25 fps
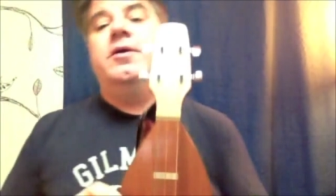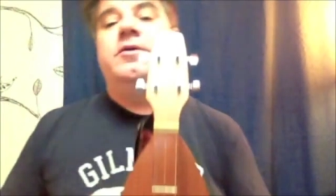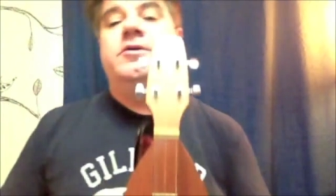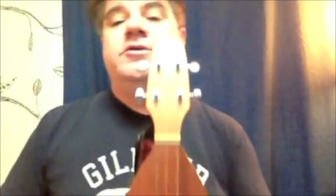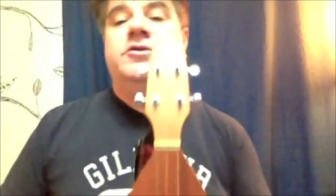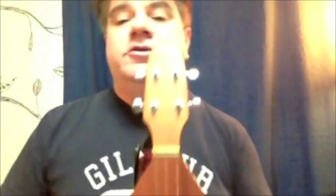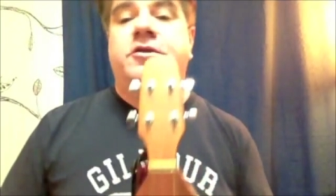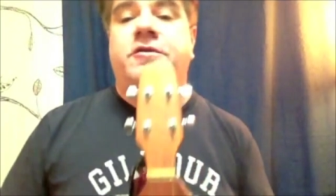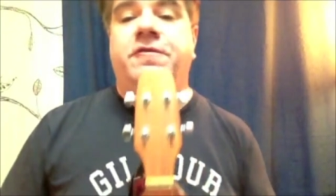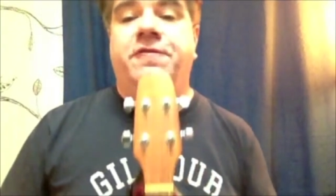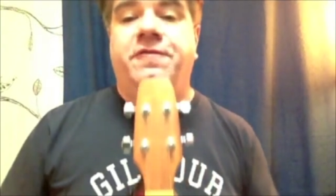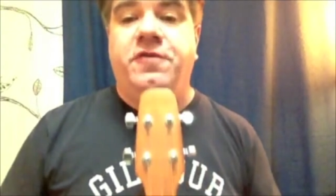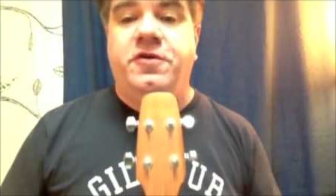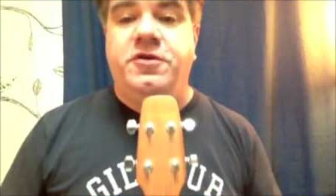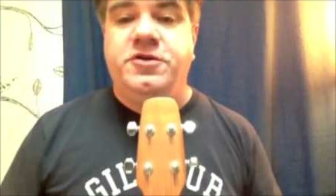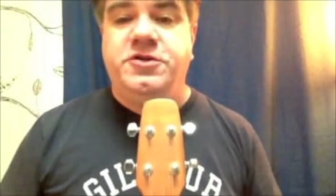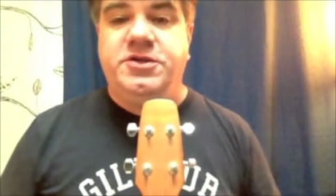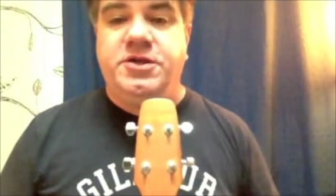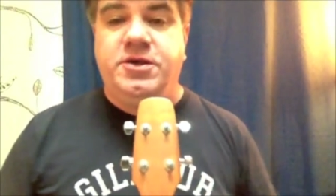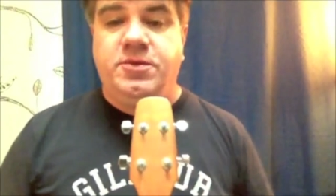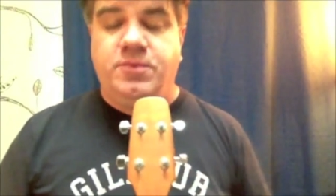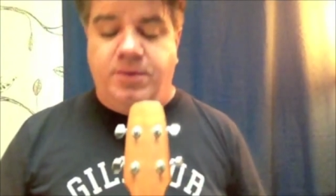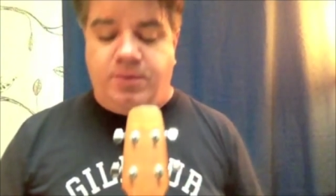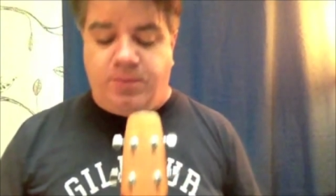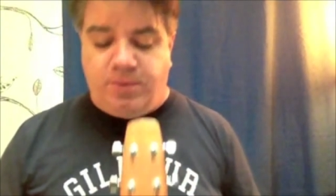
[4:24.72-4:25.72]
So the first
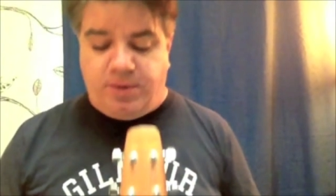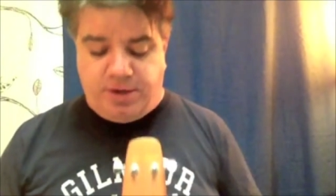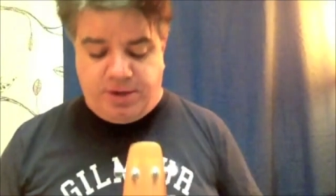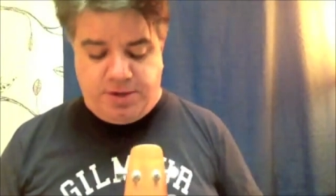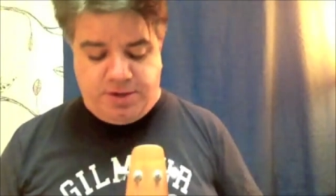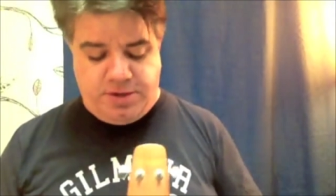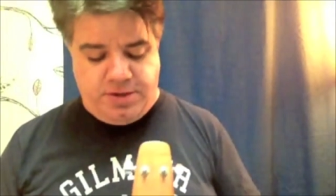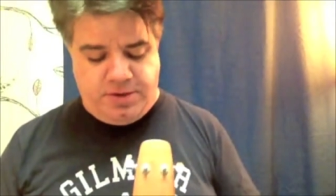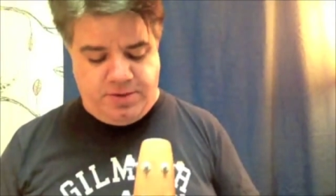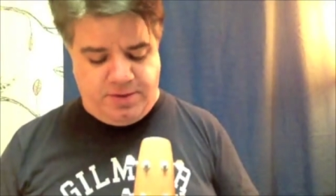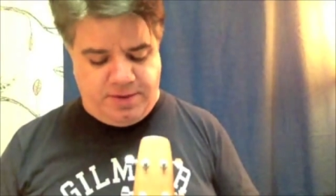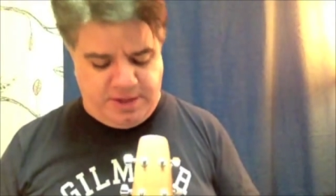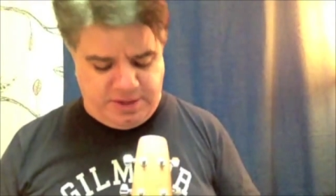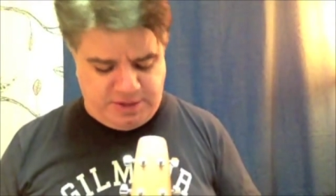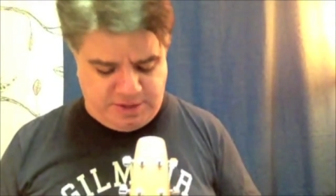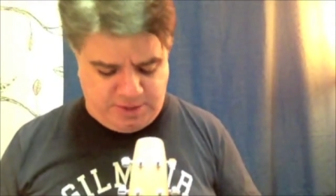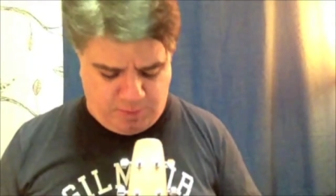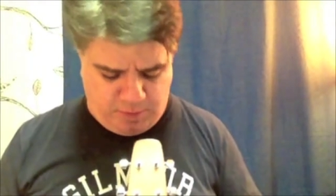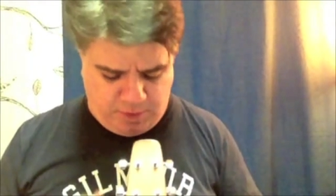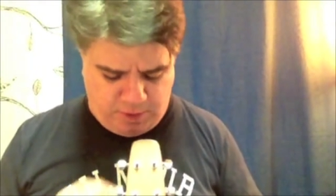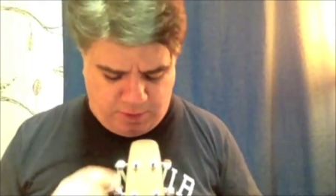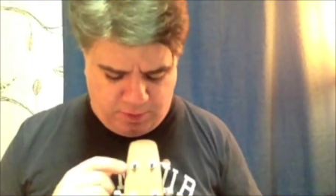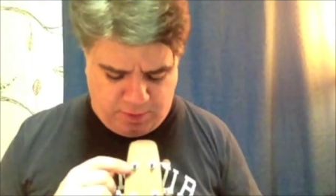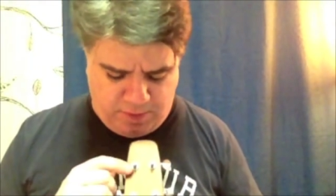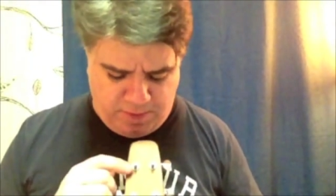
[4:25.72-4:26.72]
thing I want to do is I
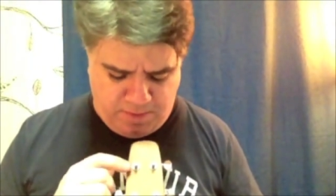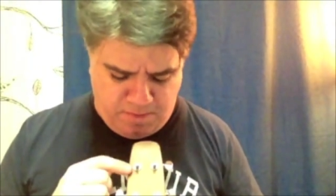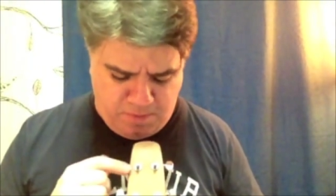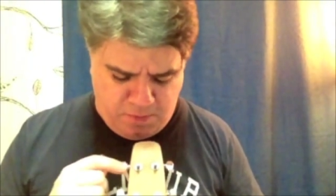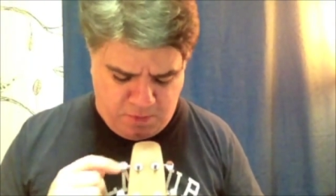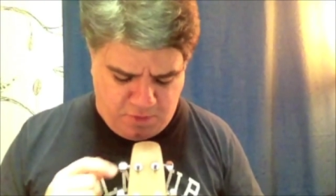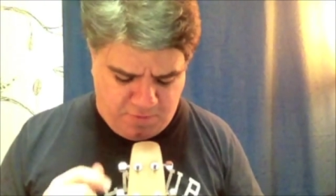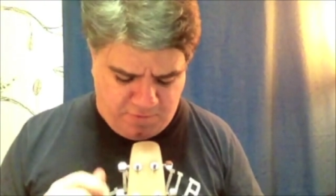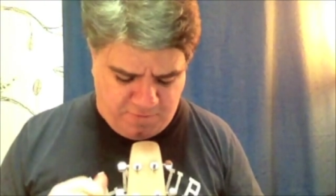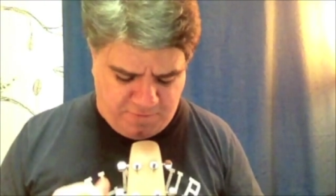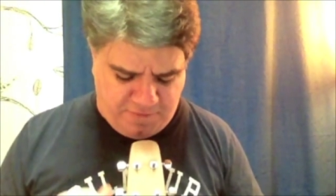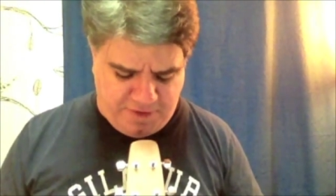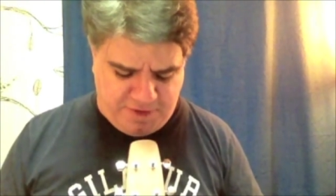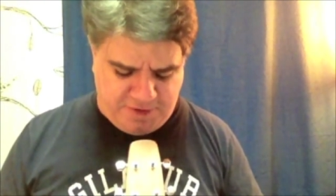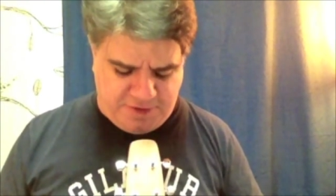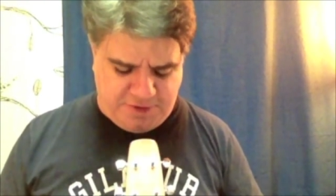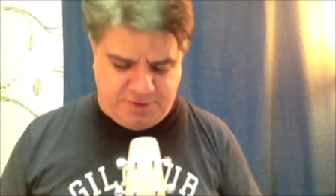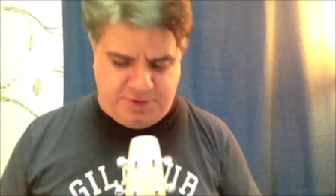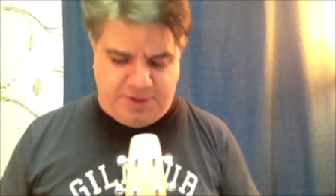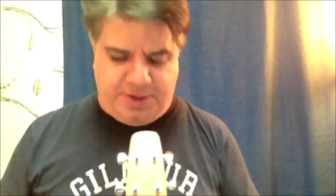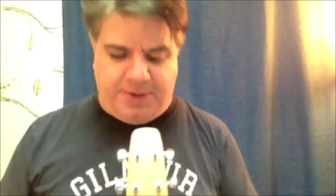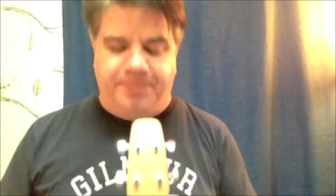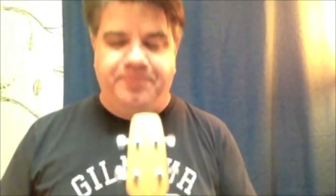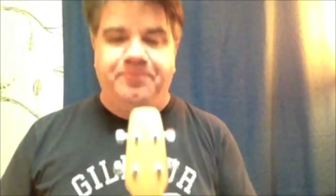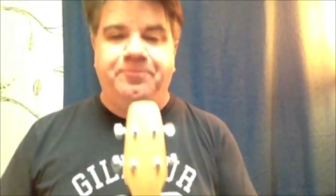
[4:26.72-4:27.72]
want to remove the
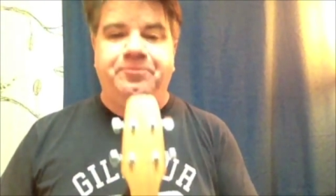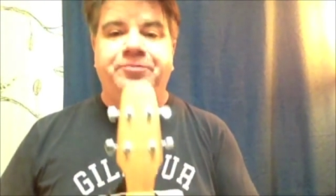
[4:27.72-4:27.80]
string.